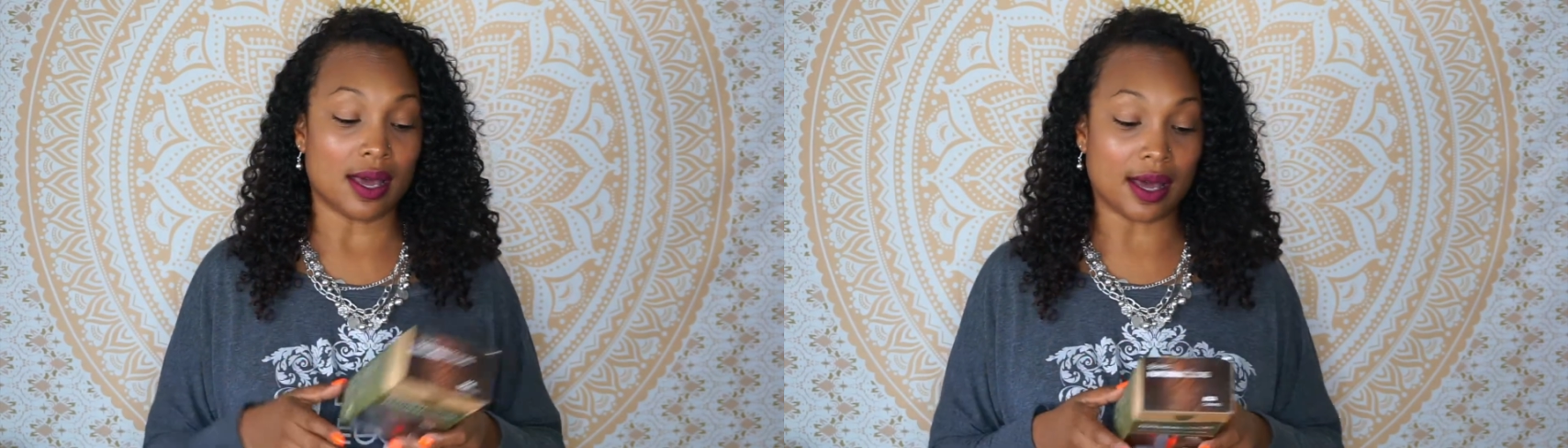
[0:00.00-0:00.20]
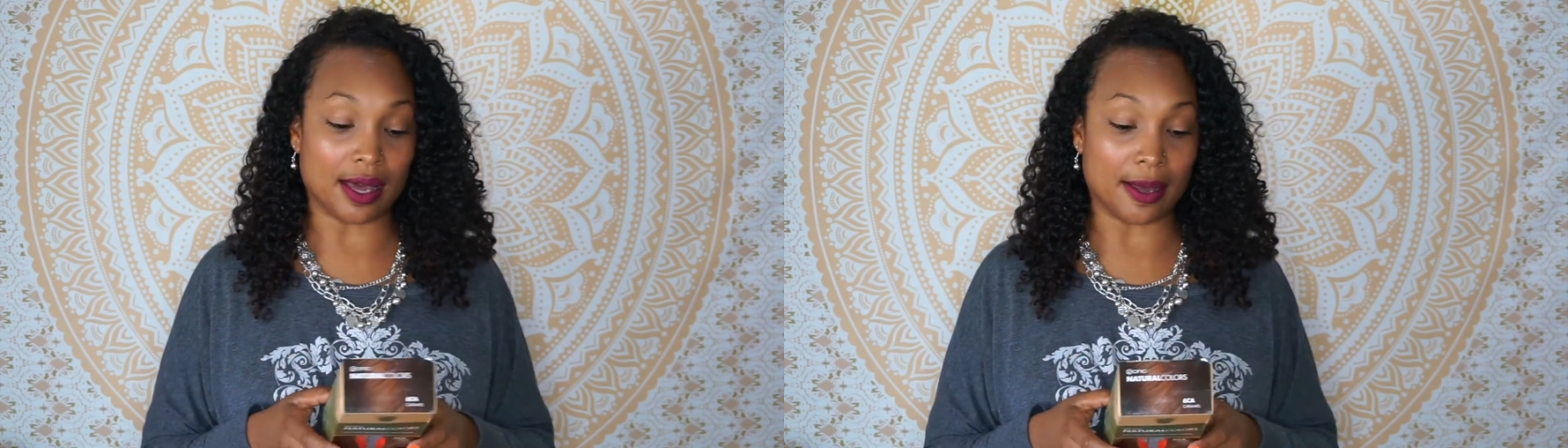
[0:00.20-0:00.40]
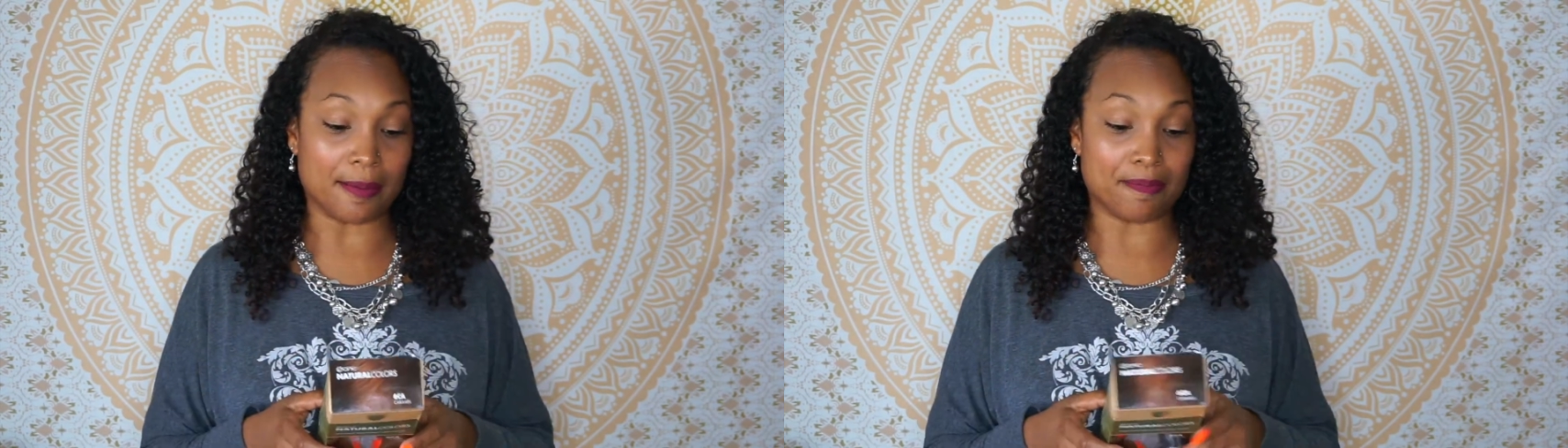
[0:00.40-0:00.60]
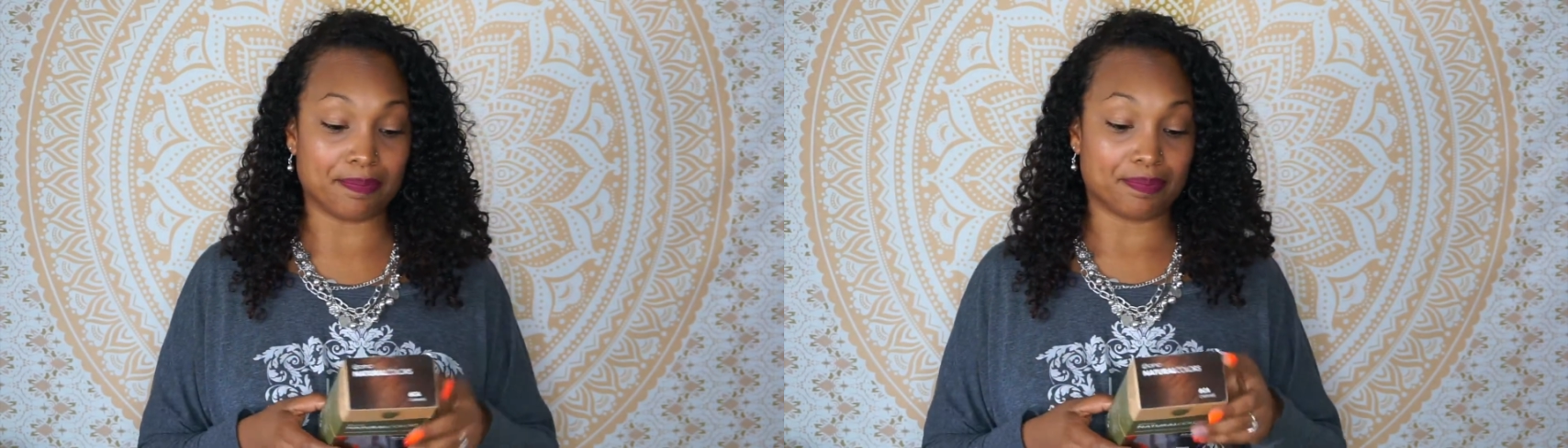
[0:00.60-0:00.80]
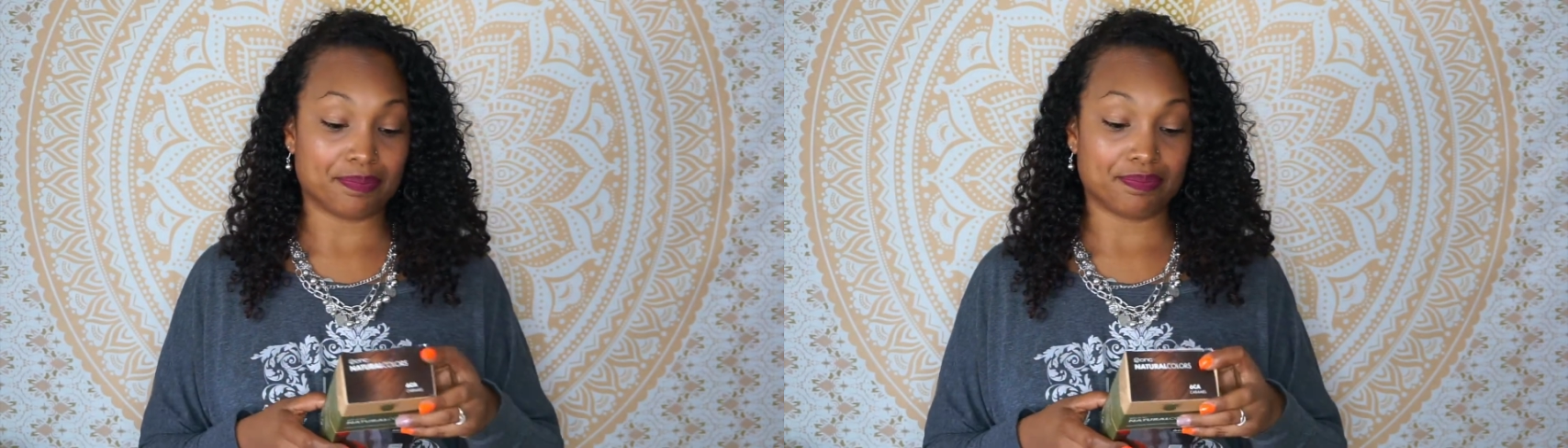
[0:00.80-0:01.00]
Um,
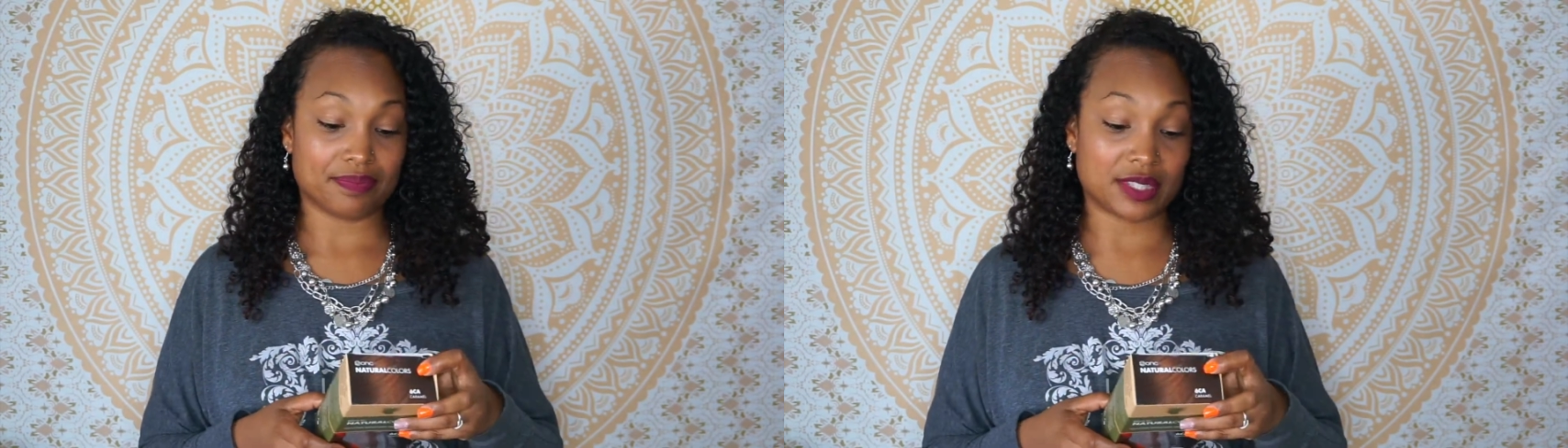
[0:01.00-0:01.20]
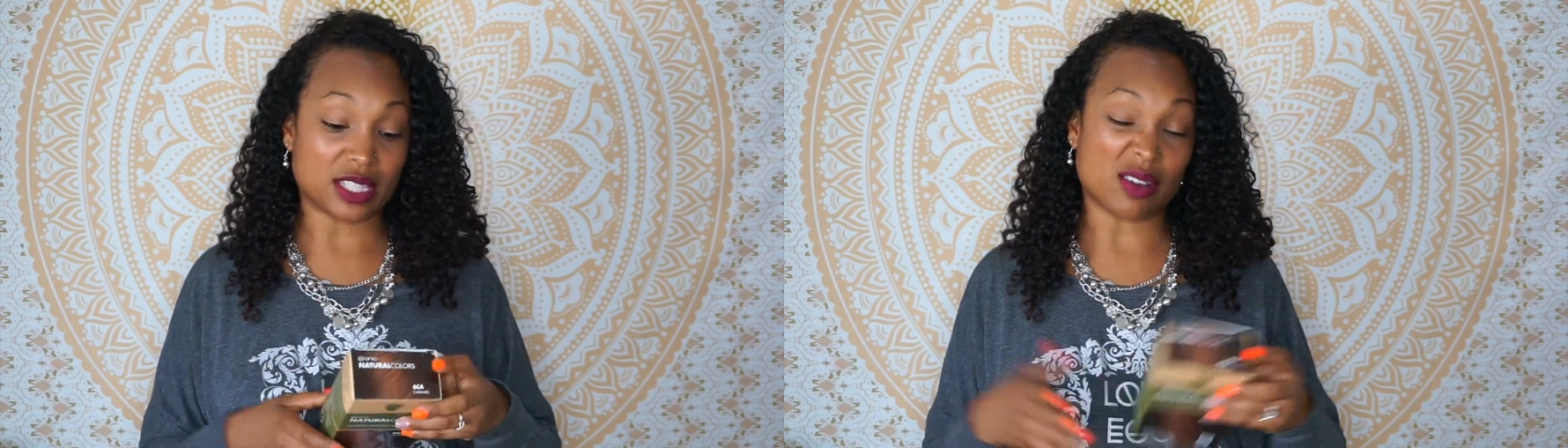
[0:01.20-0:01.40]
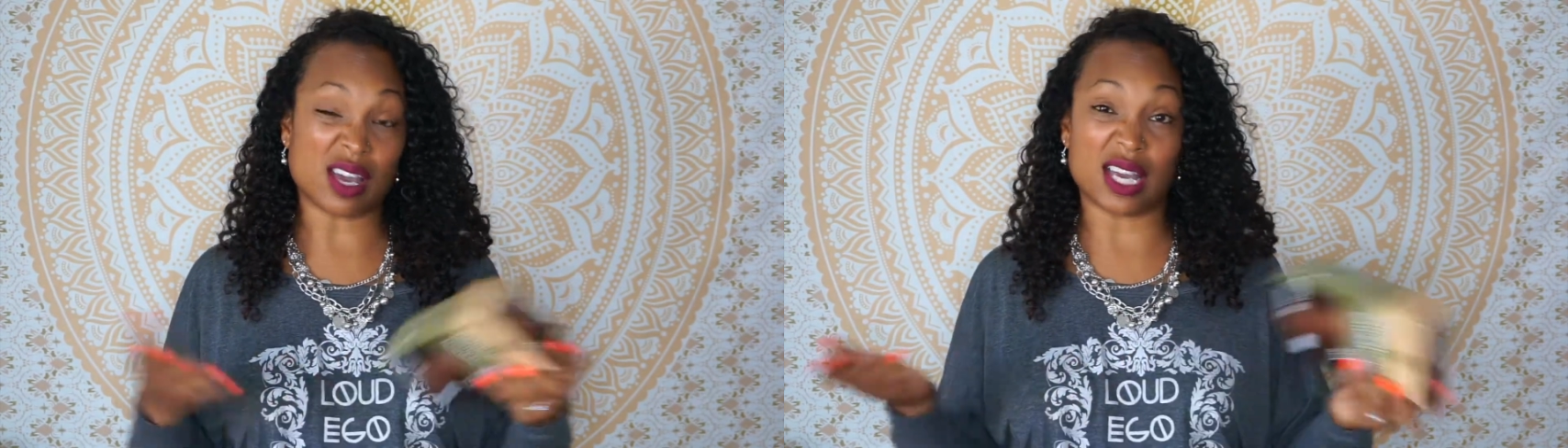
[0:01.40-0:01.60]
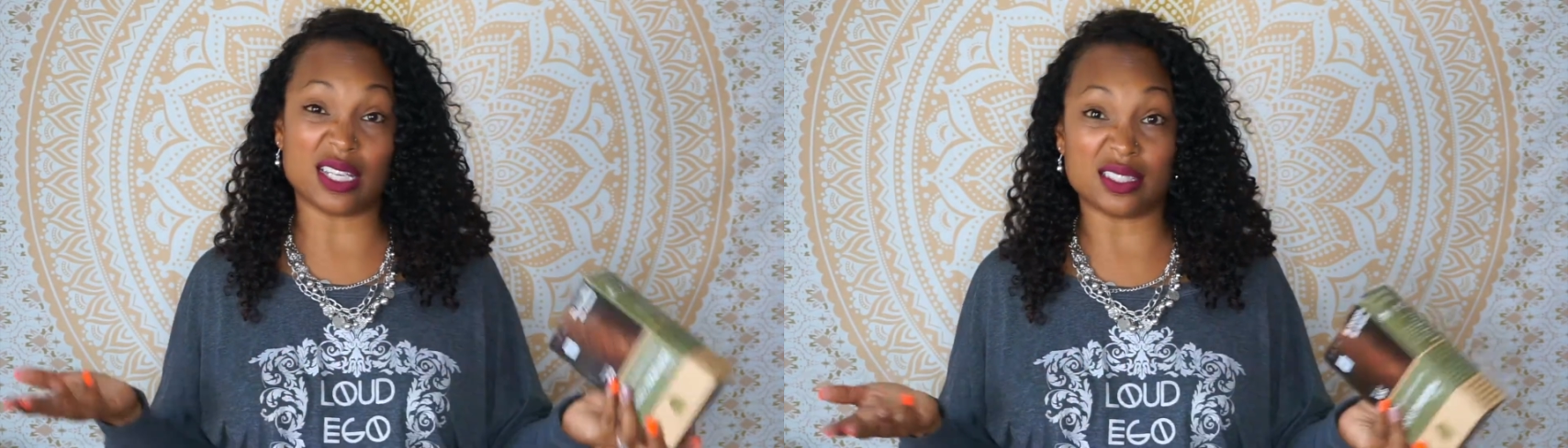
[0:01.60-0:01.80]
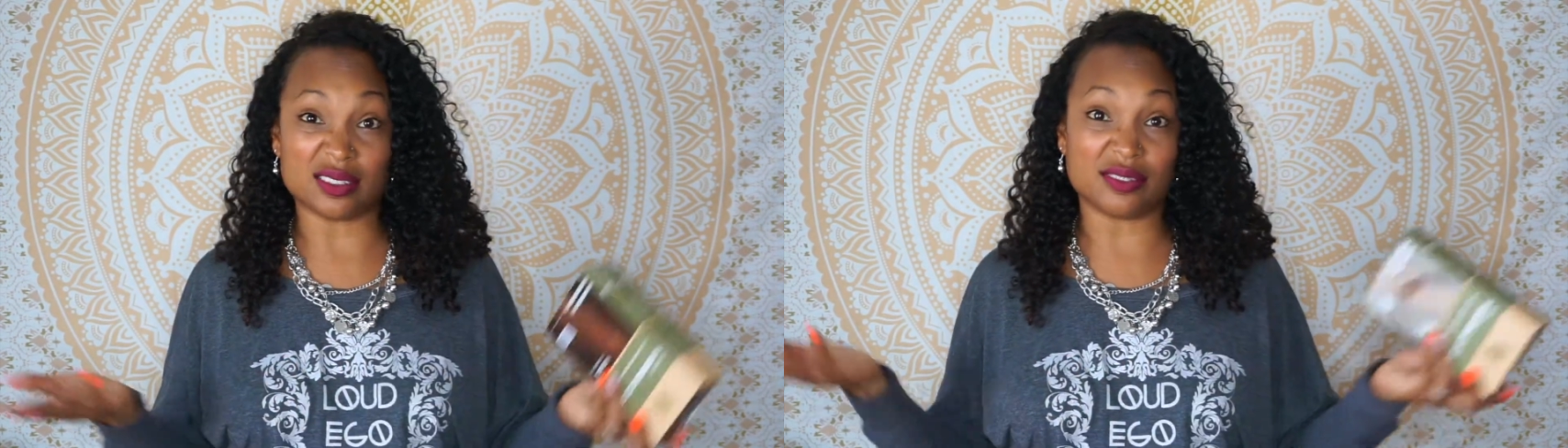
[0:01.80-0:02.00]
so
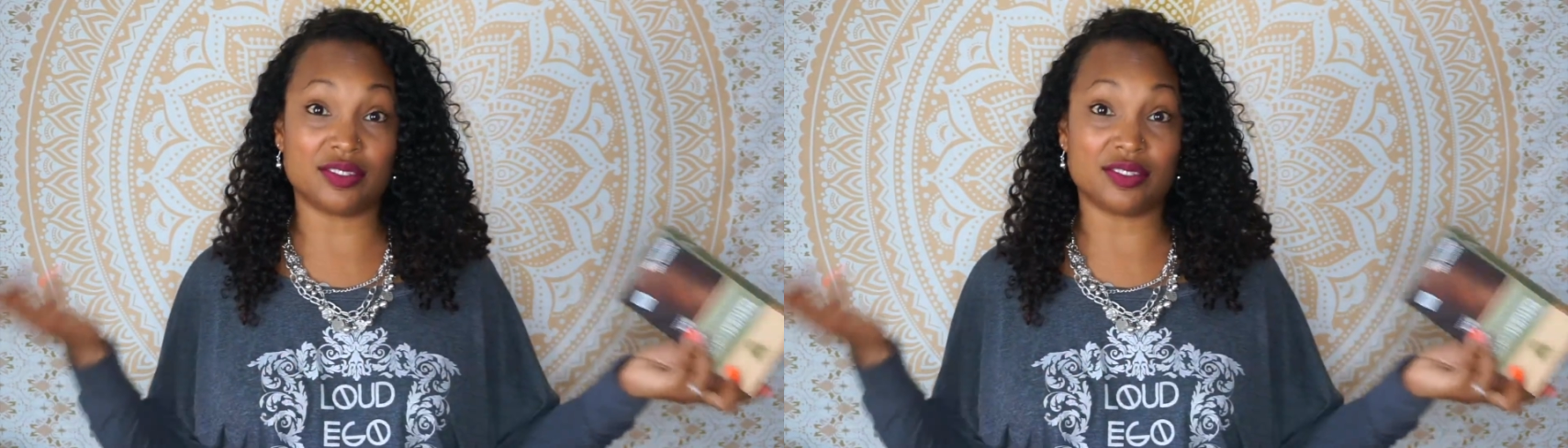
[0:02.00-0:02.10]
kind of,